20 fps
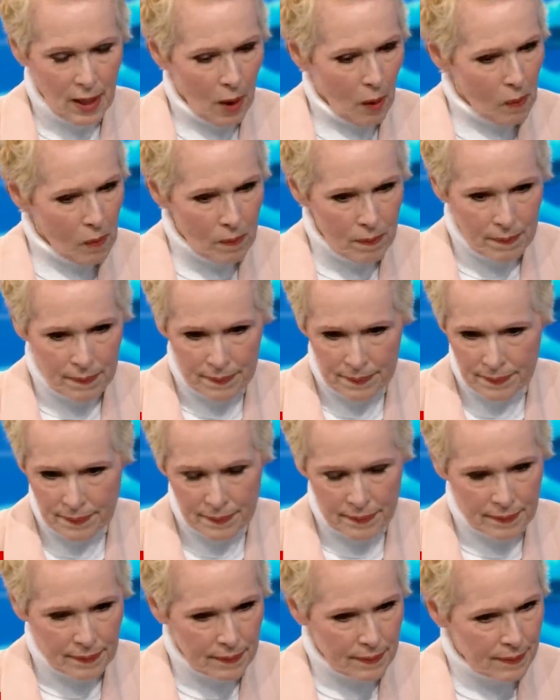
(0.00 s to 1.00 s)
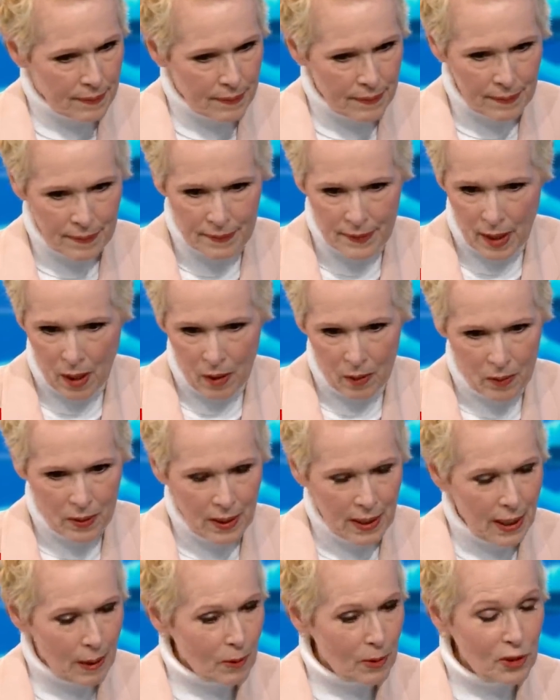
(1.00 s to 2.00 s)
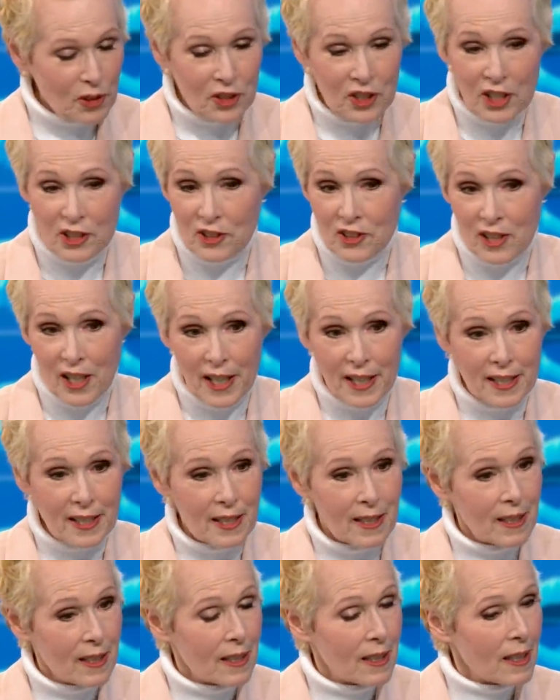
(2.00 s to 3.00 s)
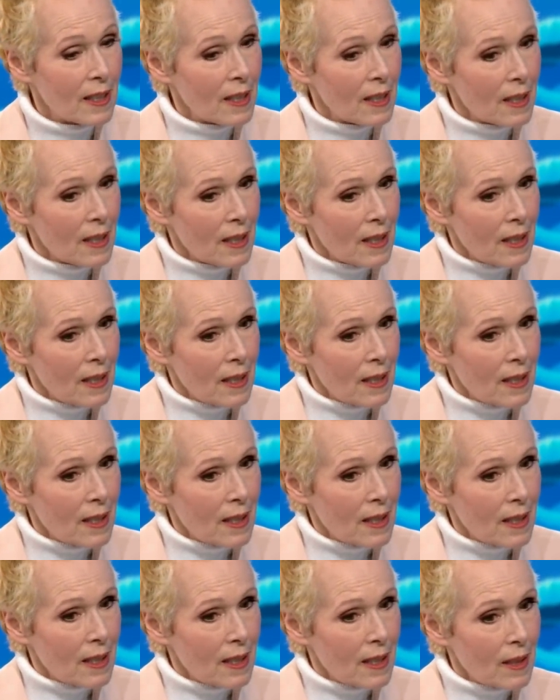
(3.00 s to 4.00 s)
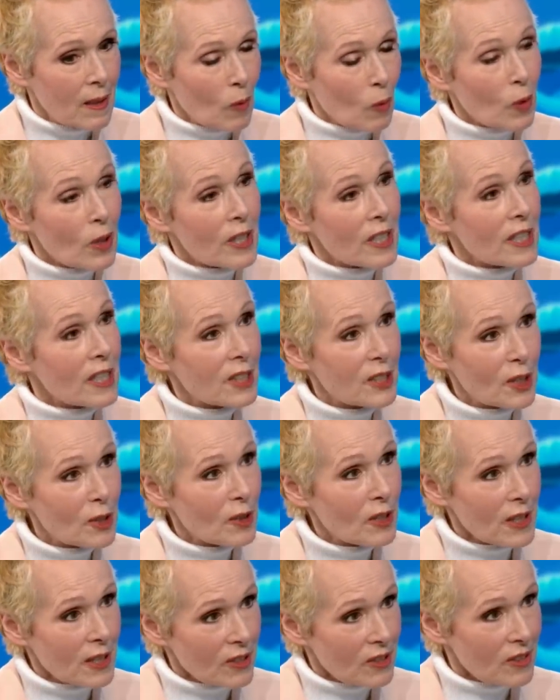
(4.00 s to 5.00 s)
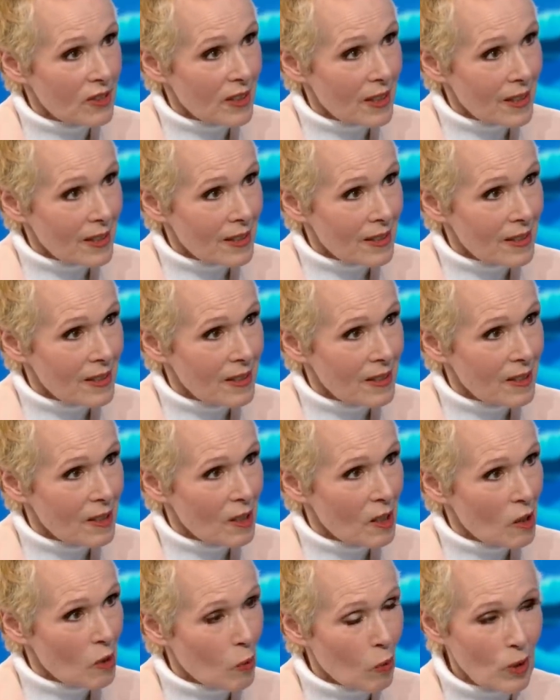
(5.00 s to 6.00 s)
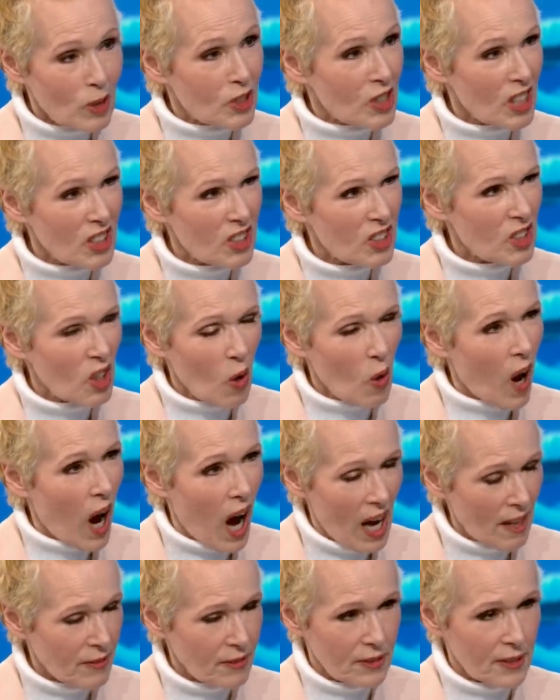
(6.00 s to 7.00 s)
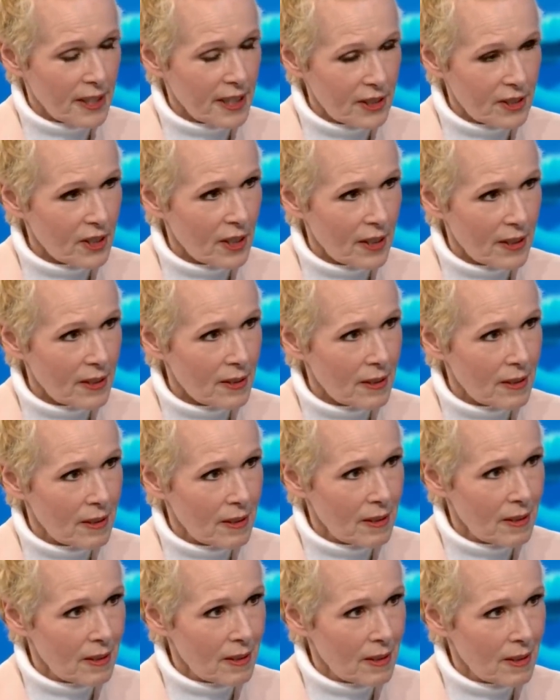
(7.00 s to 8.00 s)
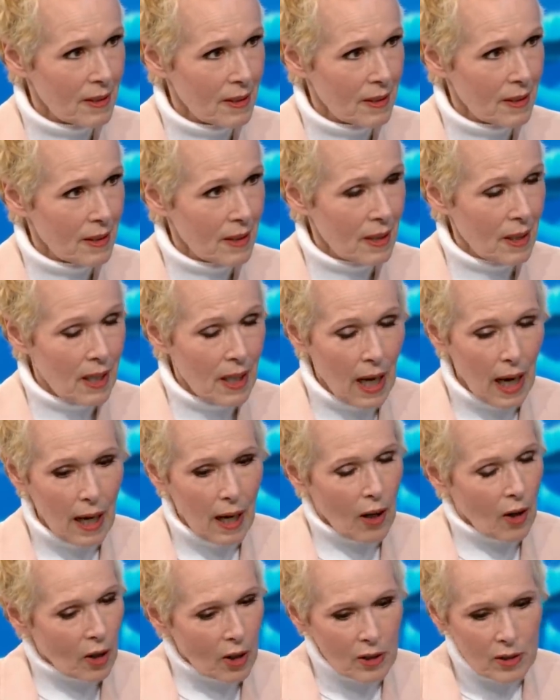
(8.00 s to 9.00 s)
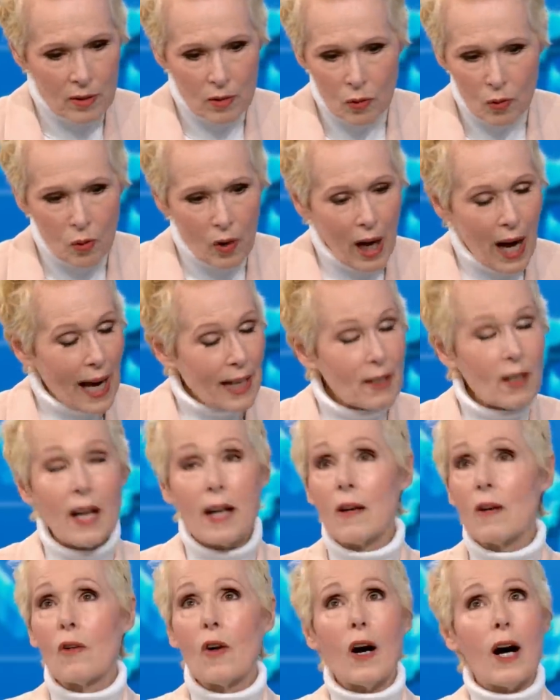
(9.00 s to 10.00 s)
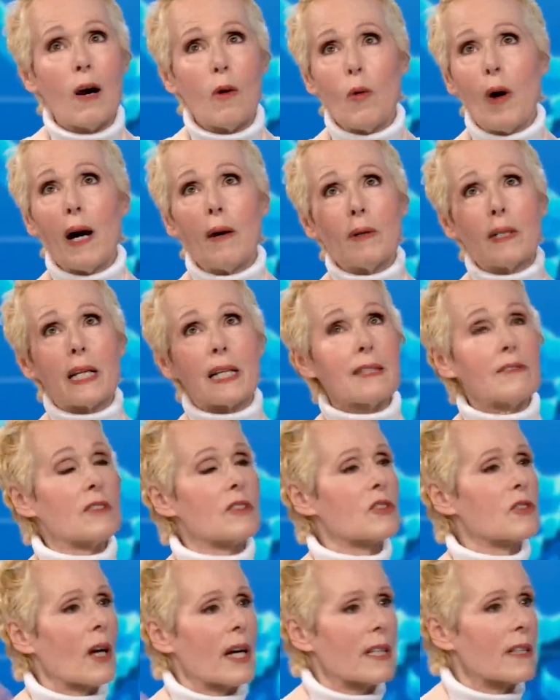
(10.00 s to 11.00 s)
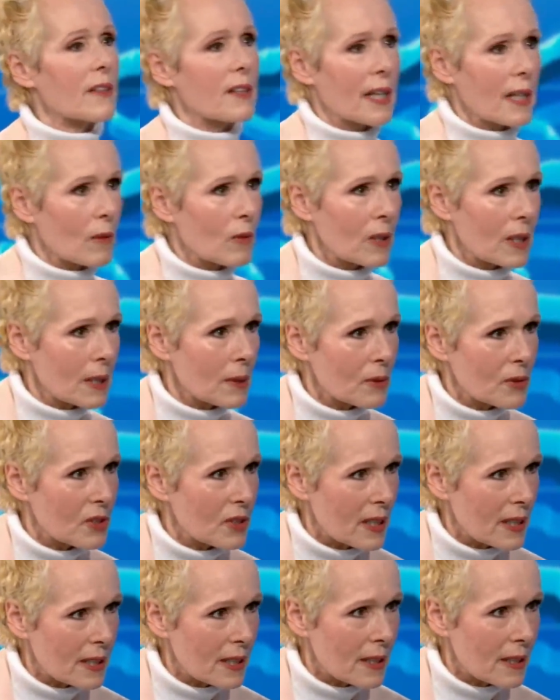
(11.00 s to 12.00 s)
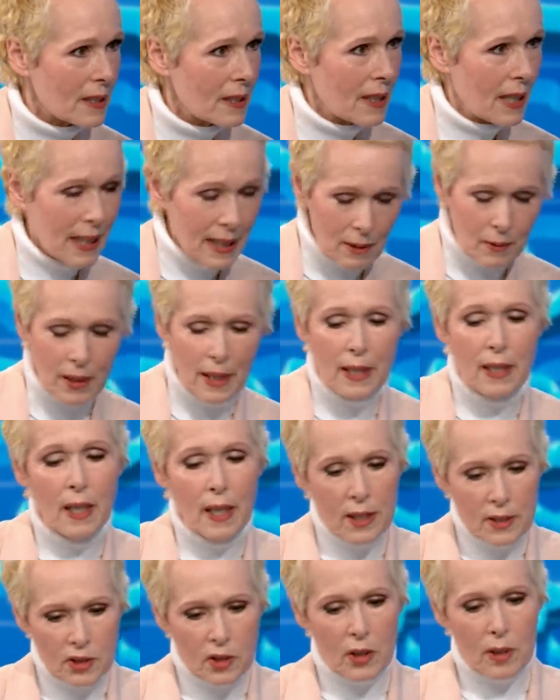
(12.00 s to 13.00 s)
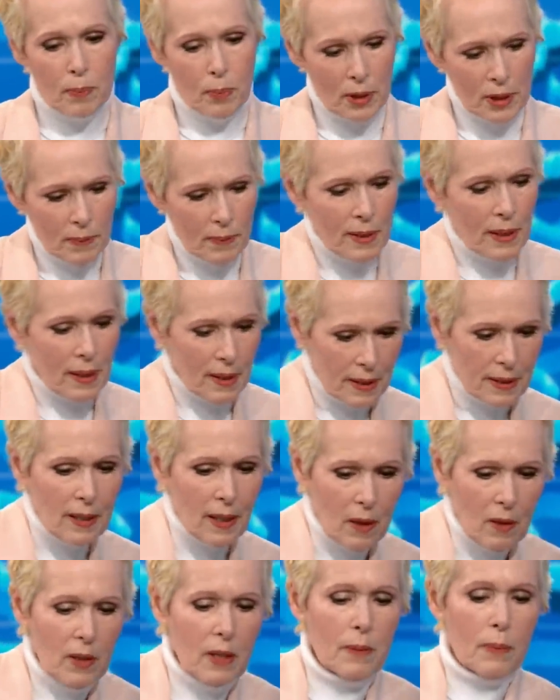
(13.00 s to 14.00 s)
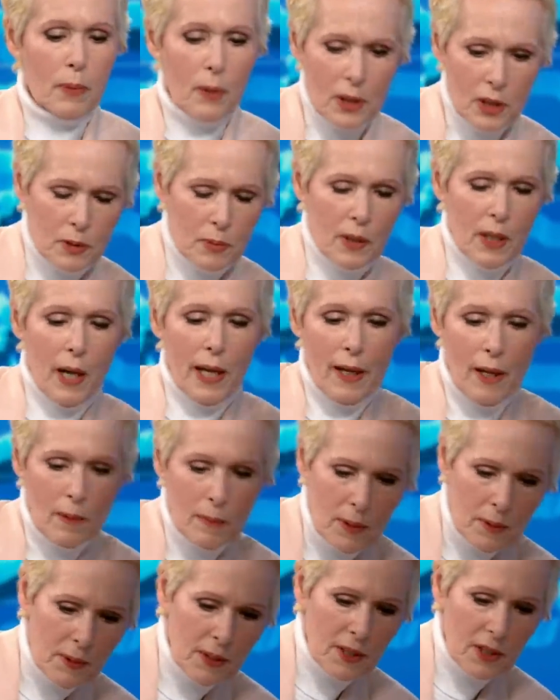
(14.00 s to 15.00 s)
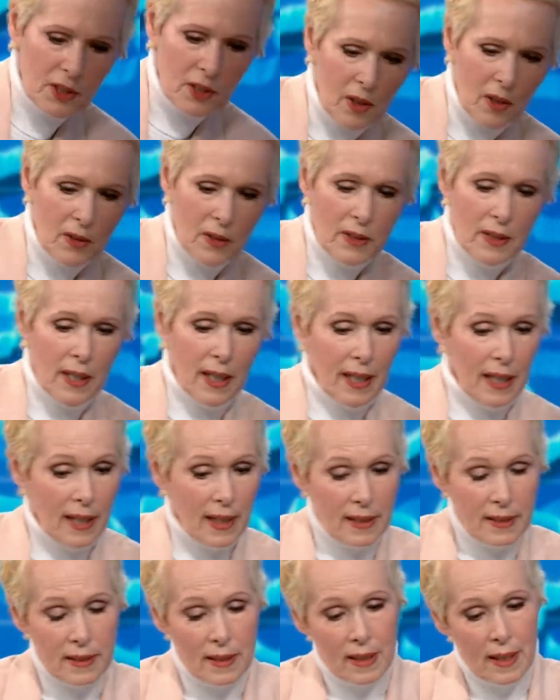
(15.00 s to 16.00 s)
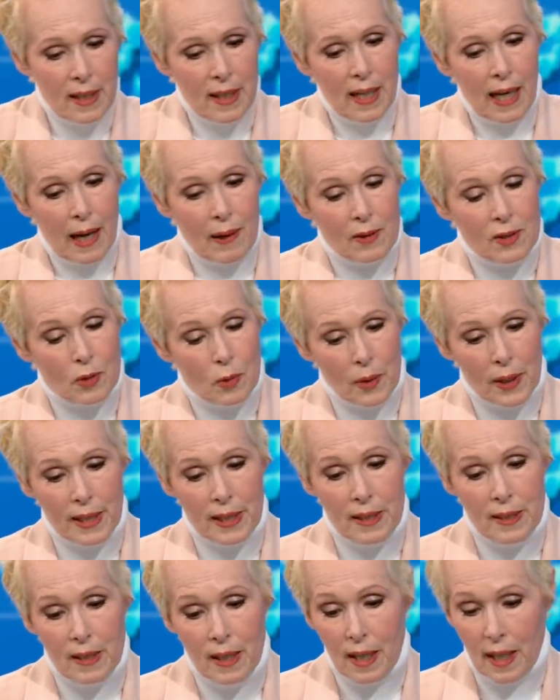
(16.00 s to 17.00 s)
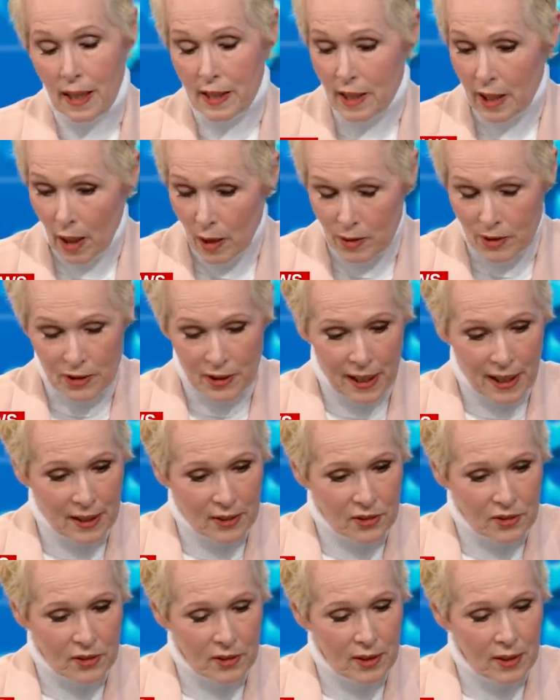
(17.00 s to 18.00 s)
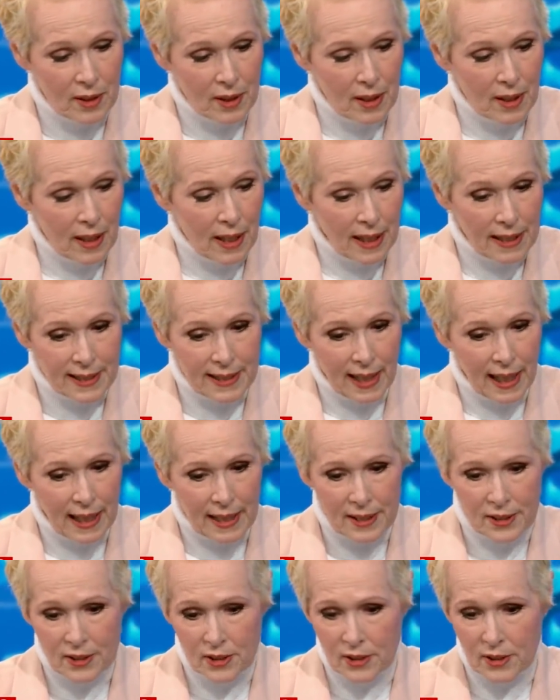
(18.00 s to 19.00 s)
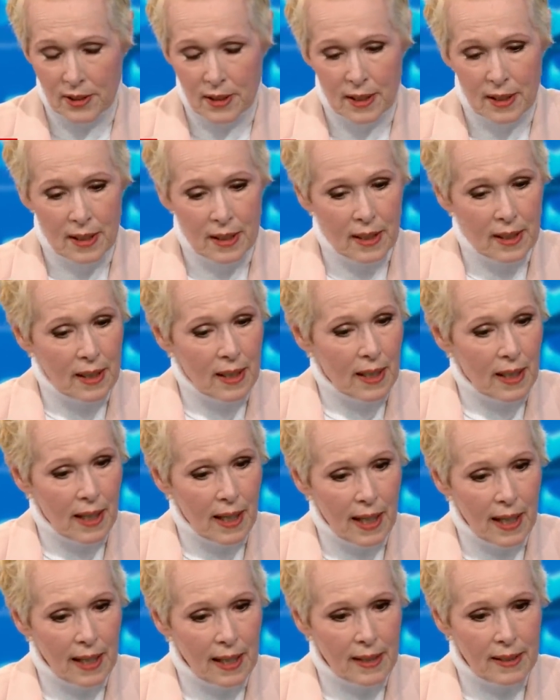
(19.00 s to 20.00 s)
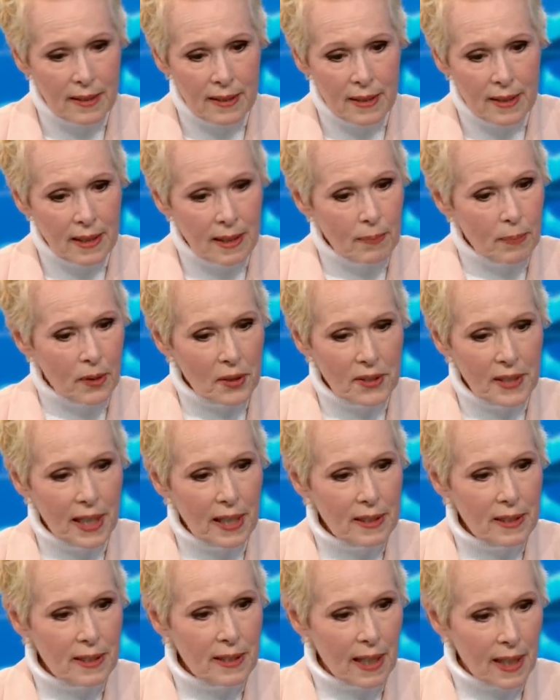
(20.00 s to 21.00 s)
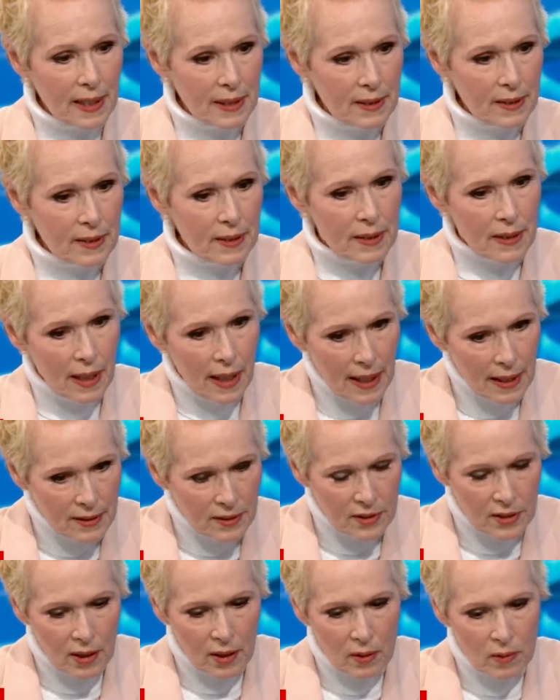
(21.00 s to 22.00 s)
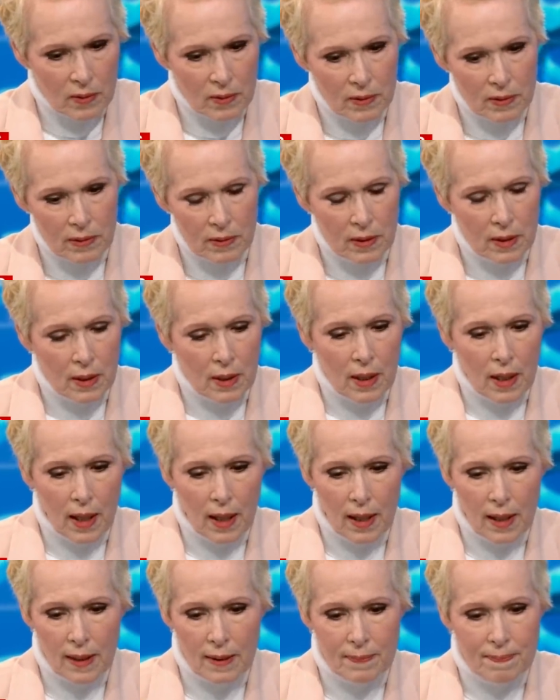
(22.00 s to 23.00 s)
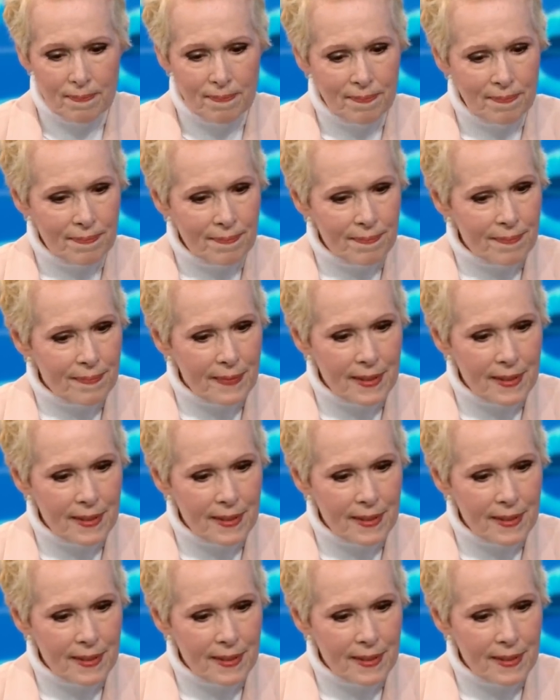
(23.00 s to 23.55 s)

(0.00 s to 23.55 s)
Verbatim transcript: No. No. It was just like, we're going to do this thing. We're just so hot for each other. Uh, or I don't, why would I even try to think what he was thinking? Anyway, so he pushed me, you know, he pushed me, held me his shoulder, and I was wearing a, a coat dress and tights, and he pulled down the tights, and so um,